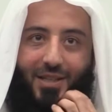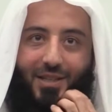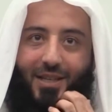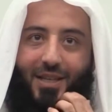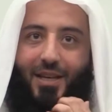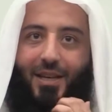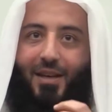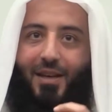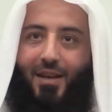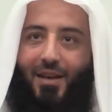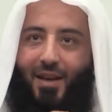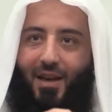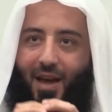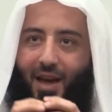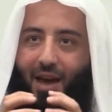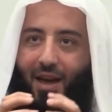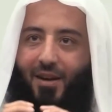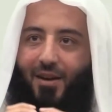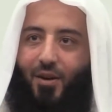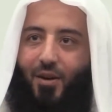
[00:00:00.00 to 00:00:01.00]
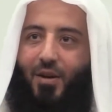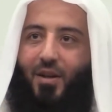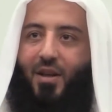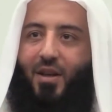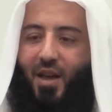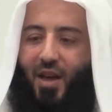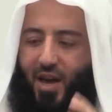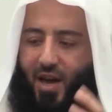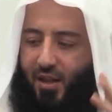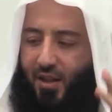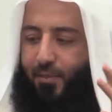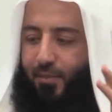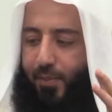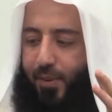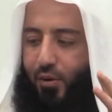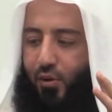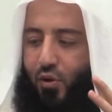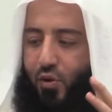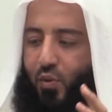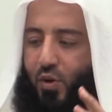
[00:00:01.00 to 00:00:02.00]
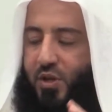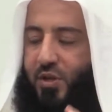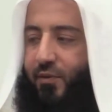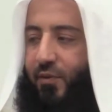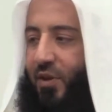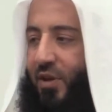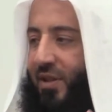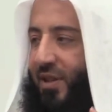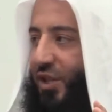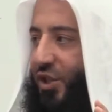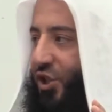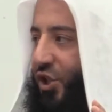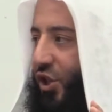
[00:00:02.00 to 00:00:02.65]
there. And the balloon was full. And then she